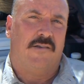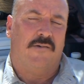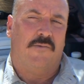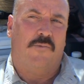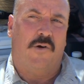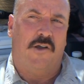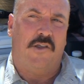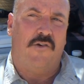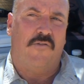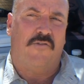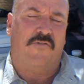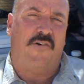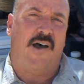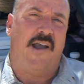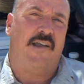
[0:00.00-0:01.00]
What you
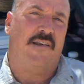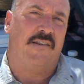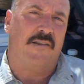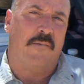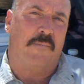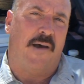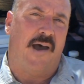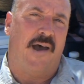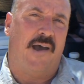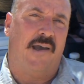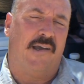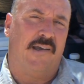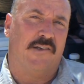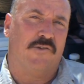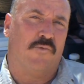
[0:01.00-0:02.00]
find in the
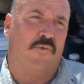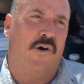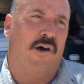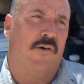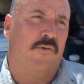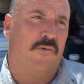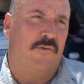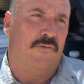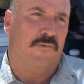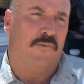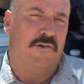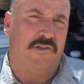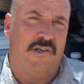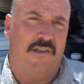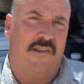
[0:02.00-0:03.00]
bag is what
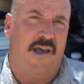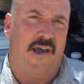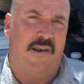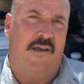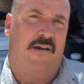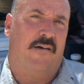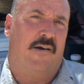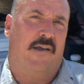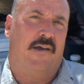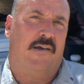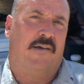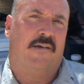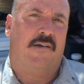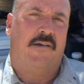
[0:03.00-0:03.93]
was in that area.